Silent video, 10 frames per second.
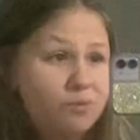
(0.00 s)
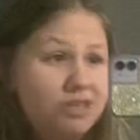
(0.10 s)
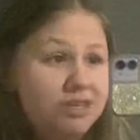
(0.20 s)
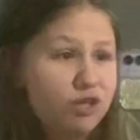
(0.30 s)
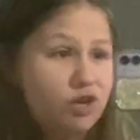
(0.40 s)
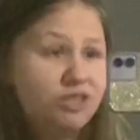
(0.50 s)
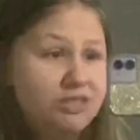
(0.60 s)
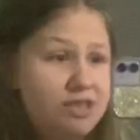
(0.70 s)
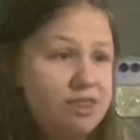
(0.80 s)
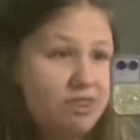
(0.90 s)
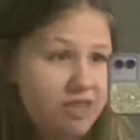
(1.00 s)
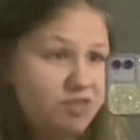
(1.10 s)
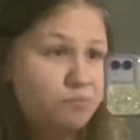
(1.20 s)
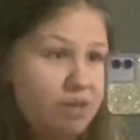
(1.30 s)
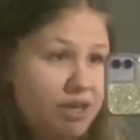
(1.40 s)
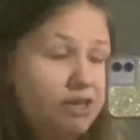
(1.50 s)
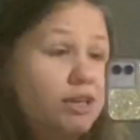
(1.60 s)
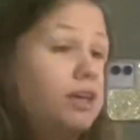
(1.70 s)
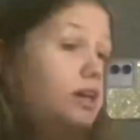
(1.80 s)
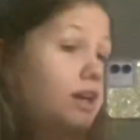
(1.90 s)
is the large is this big,
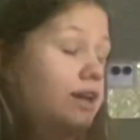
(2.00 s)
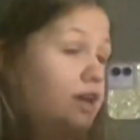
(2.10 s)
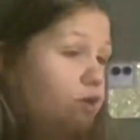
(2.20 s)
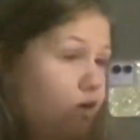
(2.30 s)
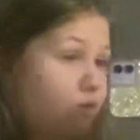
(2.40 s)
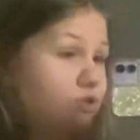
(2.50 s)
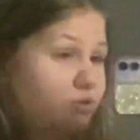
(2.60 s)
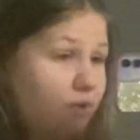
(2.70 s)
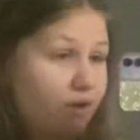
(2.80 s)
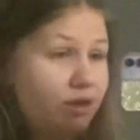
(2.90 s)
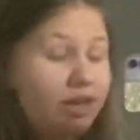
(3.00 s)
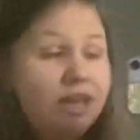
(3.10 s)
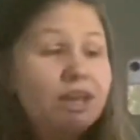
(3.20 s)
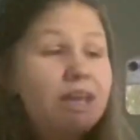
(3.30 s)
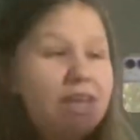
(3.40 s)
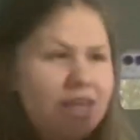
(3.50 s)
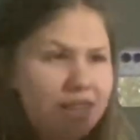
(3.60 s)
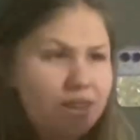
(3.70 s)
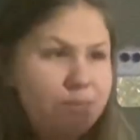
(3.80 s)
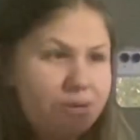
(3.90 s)
and a girl was wearing it
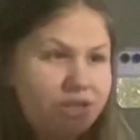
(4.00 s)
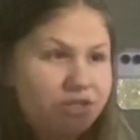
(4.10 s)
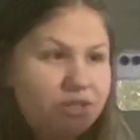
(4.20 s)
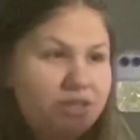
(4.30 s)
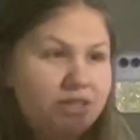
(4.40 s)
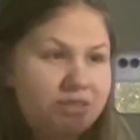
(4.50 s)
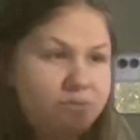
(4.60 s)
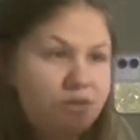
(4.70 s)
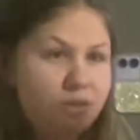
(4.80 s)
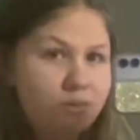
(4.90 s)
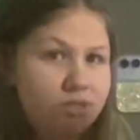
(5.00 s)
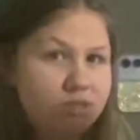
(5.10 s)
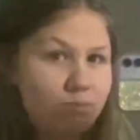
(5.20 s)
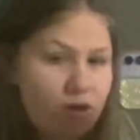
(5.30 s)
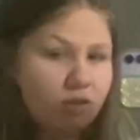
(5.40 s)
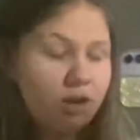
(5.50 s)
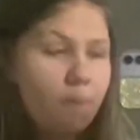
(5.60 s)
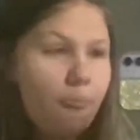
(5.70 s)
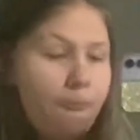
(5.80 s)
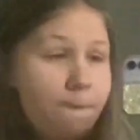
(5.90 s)
in the picture and it seemed a little bit smaller.
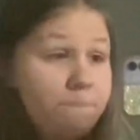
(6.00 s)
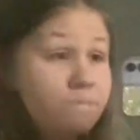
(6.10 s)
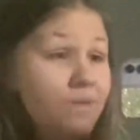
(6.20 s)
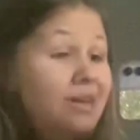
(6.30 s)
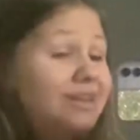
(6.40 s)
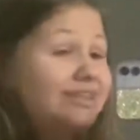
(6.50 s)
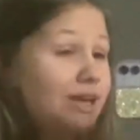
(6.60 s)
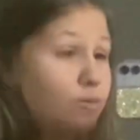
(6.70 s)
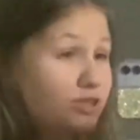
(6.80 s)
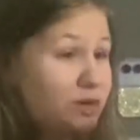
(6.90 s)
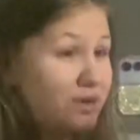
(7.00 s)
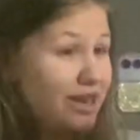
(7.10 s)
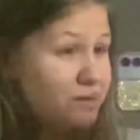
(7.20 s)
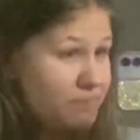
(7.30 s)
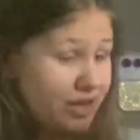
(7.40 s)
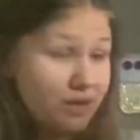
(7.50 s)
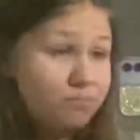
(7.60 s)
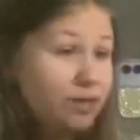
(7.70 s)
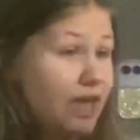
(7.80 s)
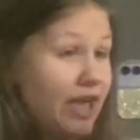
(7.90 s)
So I wish I would have got a medium,
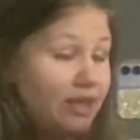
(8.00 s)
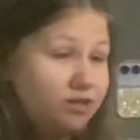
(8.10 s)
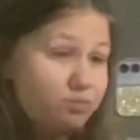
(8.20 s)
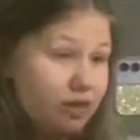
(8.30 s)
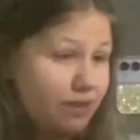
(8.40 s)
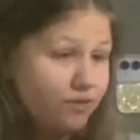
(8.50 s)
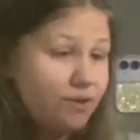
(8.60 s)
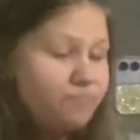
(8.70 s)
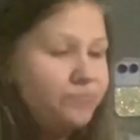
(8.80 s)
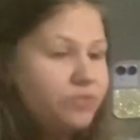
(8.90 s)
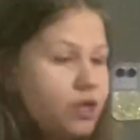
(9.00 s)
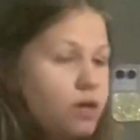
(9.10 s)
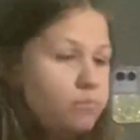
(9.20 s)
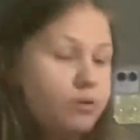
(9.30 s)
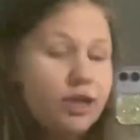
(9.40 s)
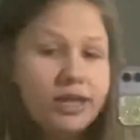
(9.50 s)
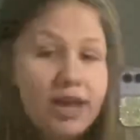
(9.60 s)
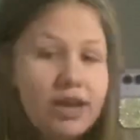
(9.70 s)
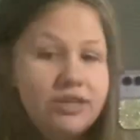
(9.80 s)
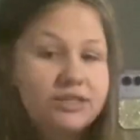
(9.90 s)
but hey, it's whatever. But
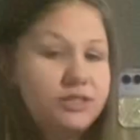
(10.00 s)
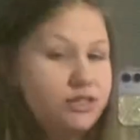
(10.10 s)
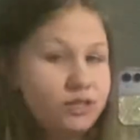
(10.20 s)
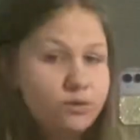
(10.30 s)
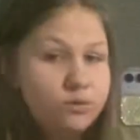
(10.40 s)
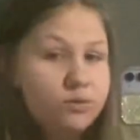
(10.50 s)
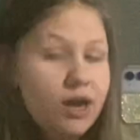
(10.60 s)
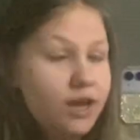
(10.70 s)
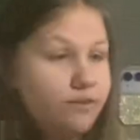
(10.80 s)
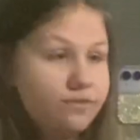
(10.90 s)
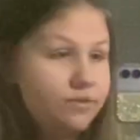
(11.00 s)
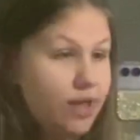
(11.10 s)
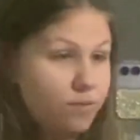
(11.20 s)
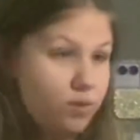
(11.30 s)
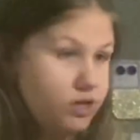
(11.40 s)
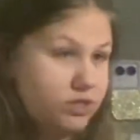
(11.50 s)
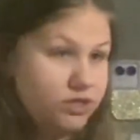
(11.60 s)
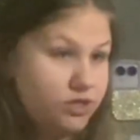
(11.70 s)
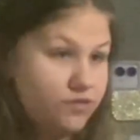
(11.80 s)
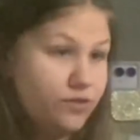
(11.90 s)
yeah, it's cute. I've like wanted this
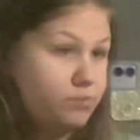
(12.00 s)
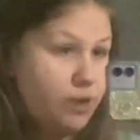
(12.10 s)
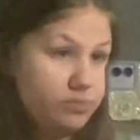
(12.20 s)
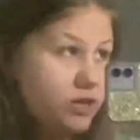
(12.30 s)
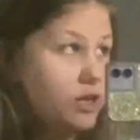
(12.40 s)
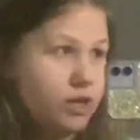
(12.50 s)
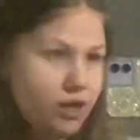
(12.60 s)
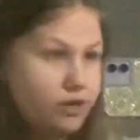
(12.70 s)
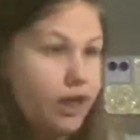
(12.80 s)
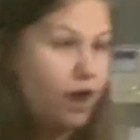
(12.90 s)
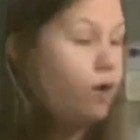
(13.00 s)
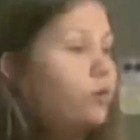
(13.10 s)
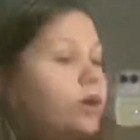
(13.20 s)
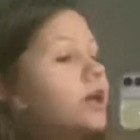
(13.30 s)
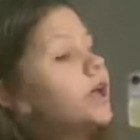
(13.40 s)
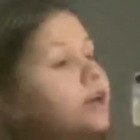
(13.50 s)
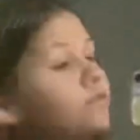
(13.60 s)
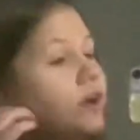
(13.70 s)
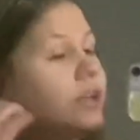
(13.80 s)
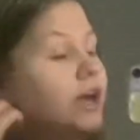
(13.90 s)
shirt for probably a year now, and I
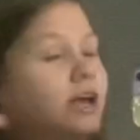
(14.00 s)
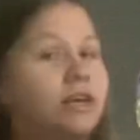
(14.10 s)
finally got